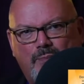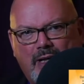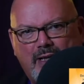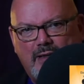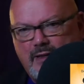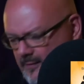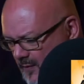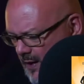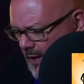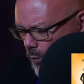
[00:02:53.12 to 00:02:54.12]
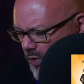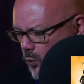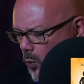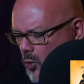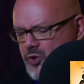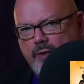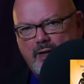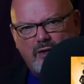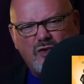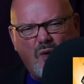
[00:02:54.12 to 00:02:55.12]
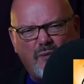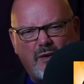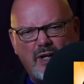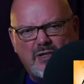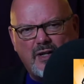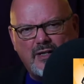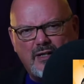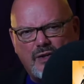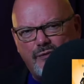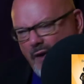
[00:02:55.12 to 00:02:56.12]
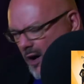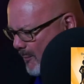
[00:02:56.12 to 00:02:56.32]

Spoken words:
bucket with water in it. Not very exciting so far,